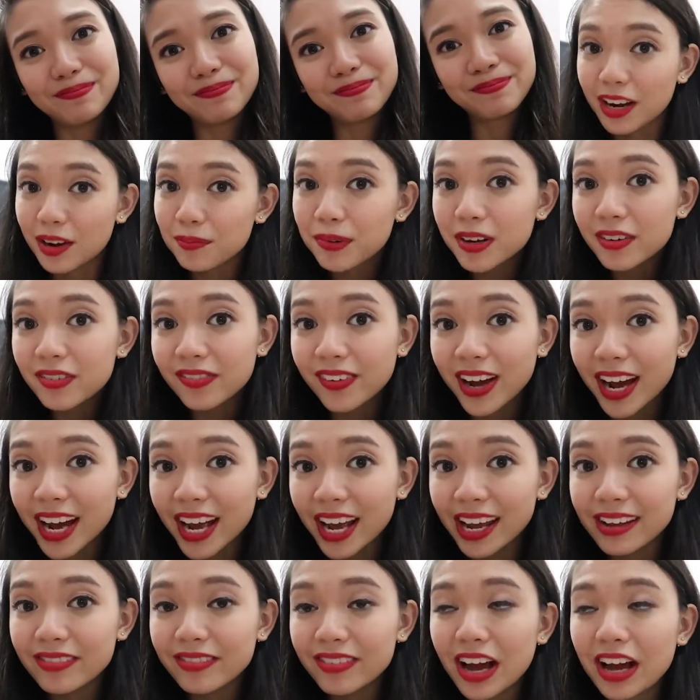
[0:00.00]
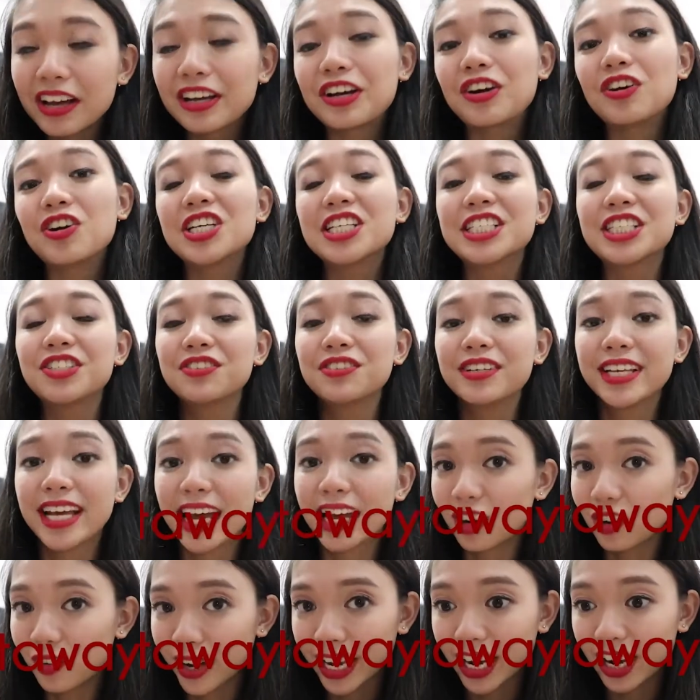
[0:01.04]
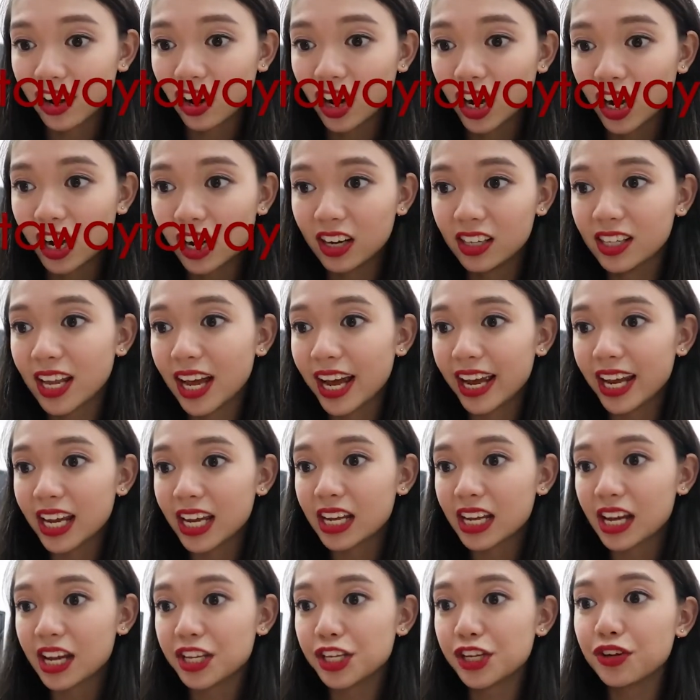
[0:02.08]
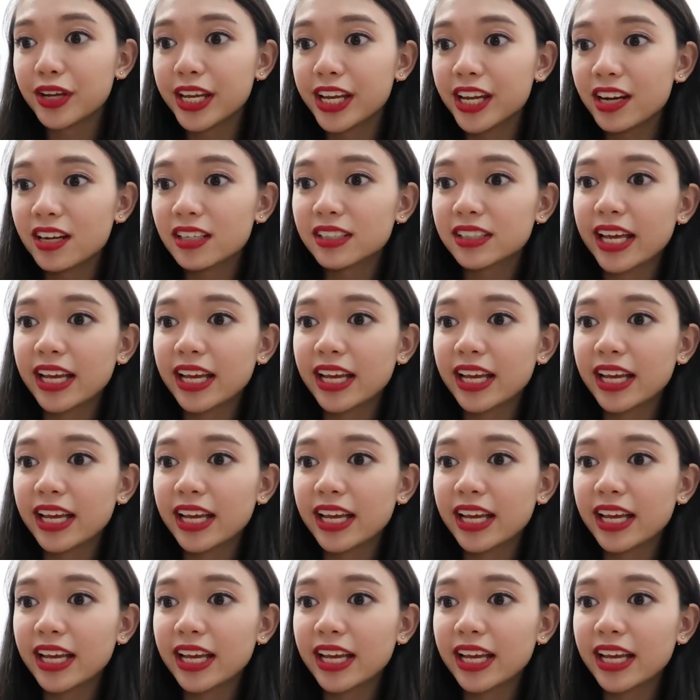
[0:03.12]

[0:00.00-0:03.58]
Number 5 goes to Getaway Car. Like, you hear